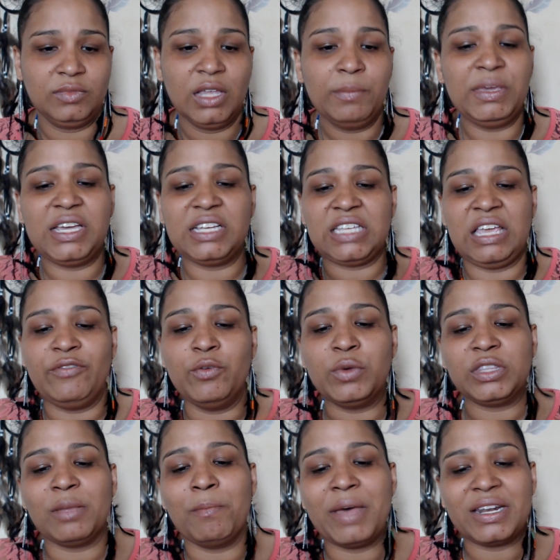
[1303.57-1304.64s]
Because even with
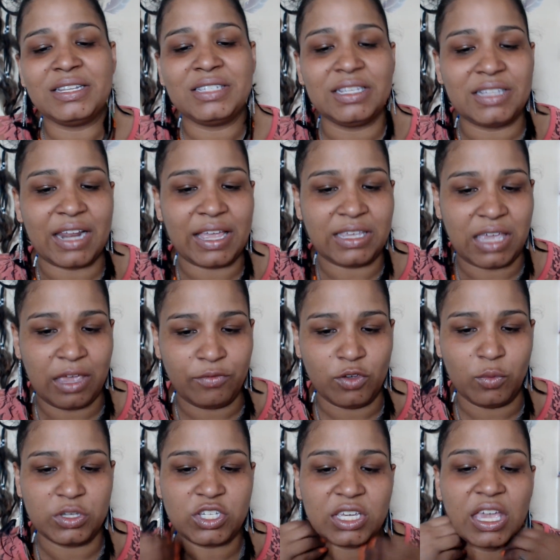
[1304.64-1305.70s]
the medicine that I gave you,
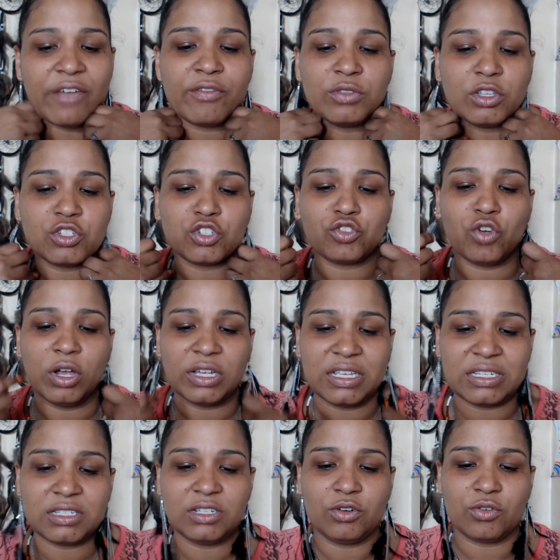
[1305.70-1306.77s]
which he gave him the
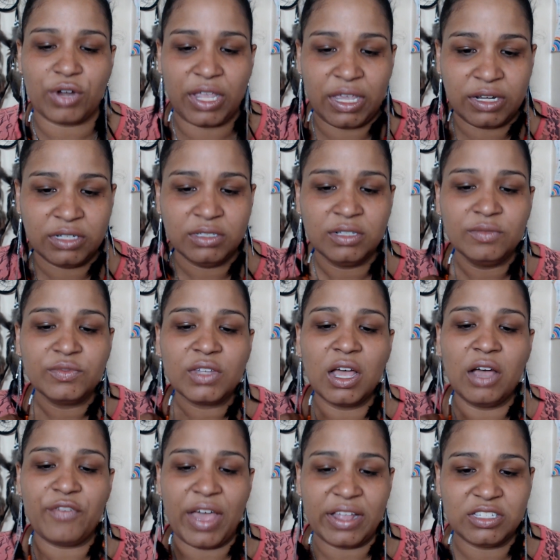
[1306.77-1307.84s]
strongest grade
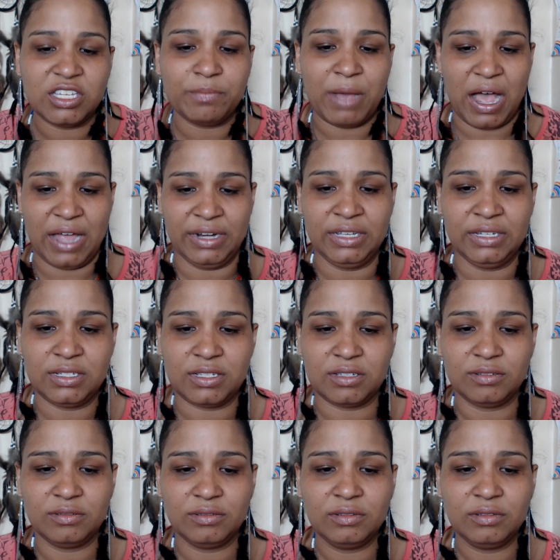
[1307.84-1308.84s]
of antibiotics,